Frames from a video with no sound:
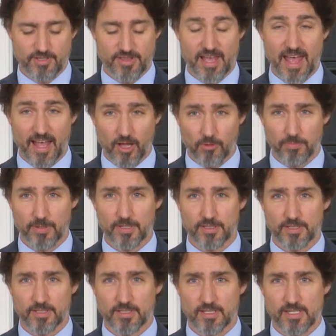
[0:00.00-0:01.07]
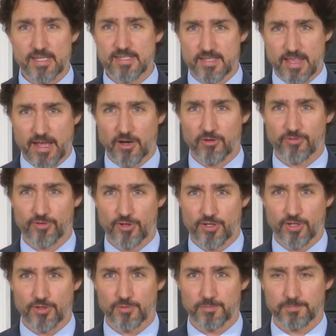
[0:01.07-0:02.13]
The help is there for
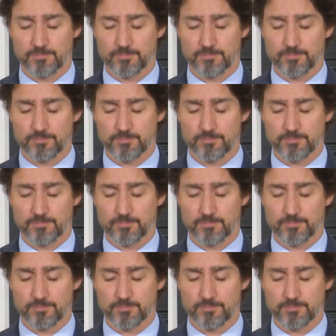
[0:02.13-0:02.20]
you.